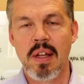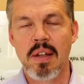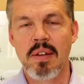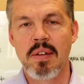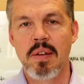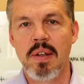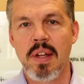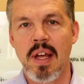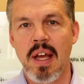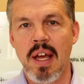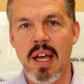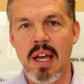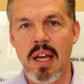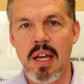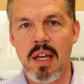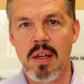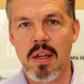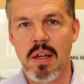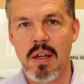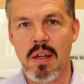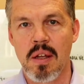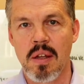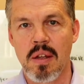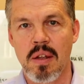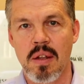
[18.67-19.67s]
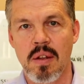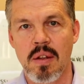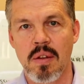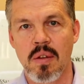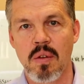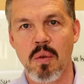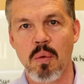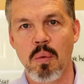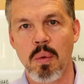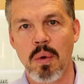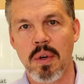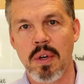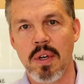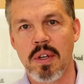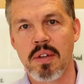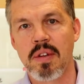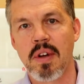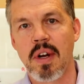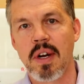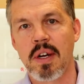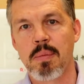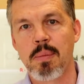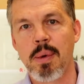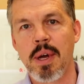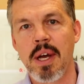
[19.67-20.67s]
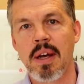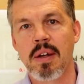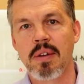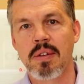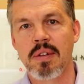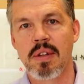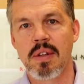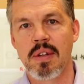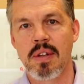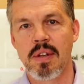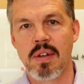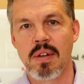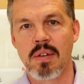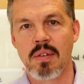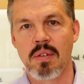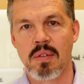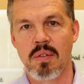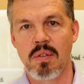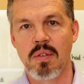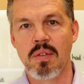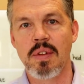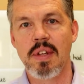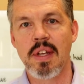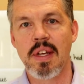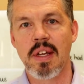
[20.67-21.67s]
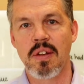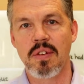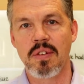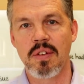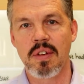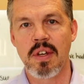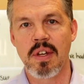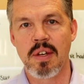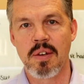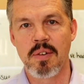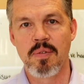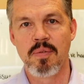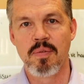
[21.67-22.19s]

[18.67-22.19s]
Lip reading: Today, we're going to talk about disc.